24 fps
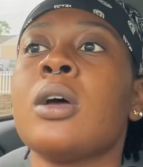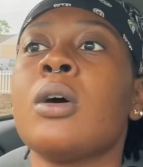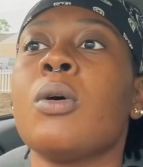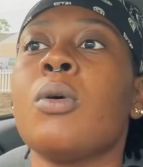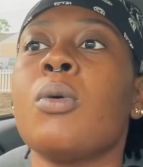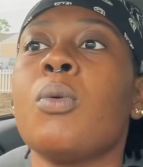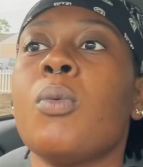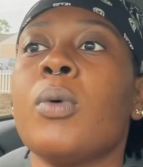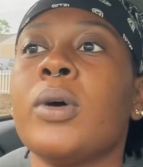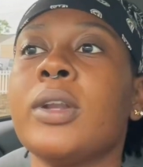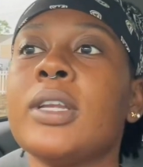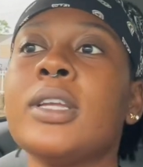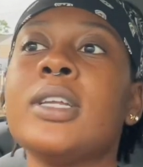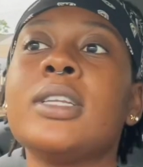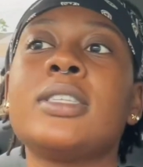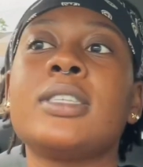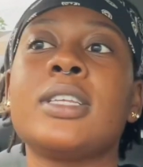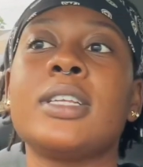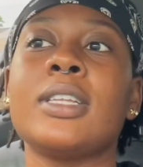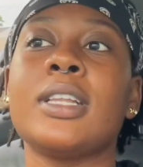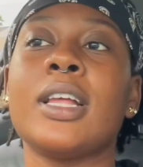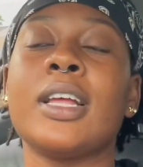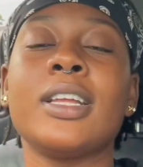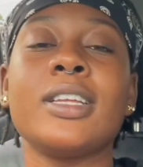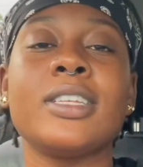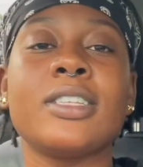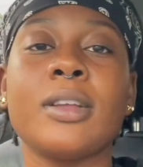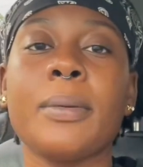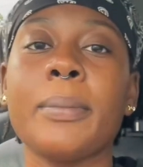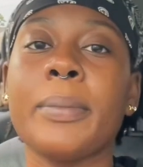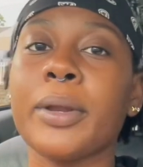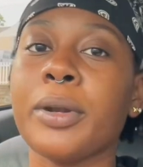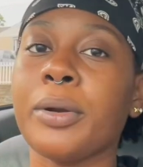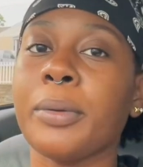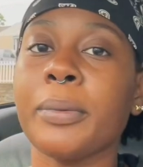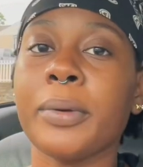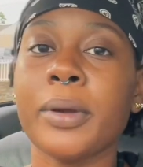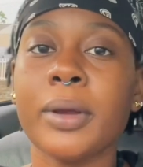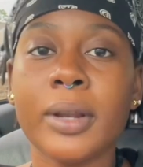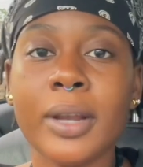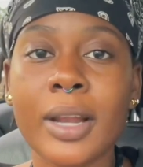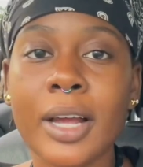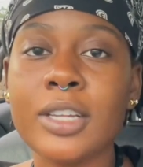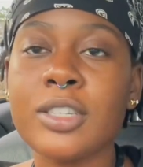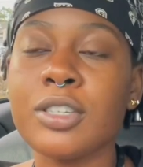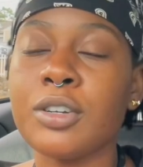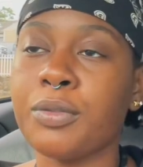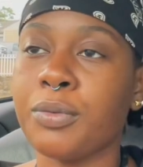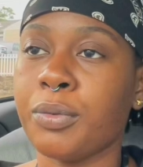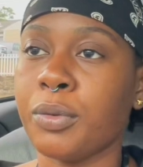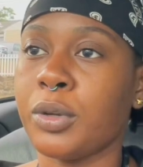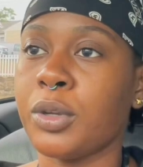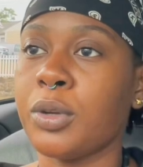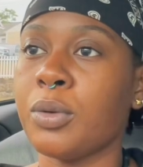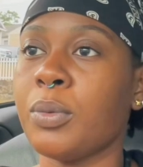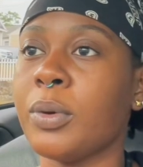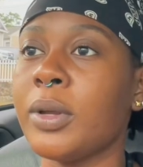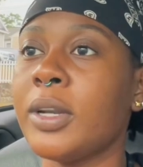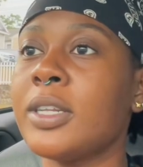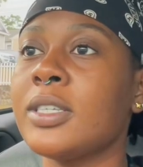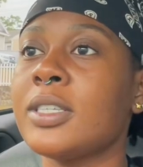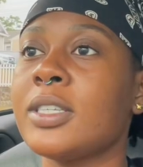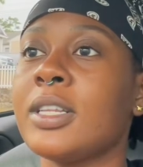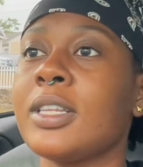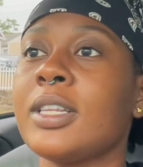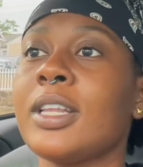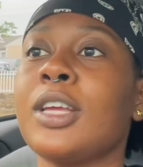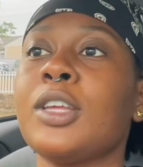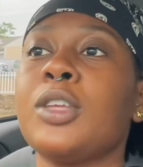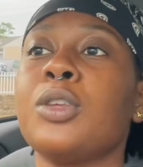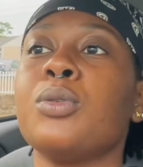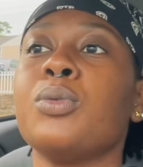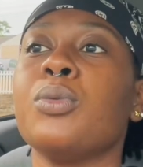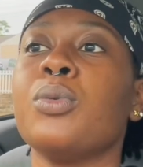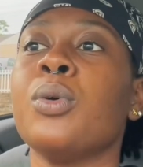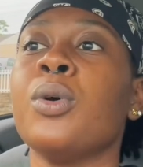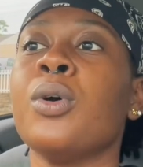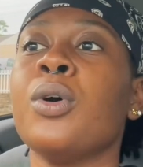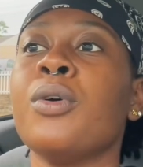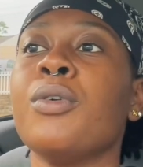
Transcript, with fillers: what is it that is a better connection for you what is it that you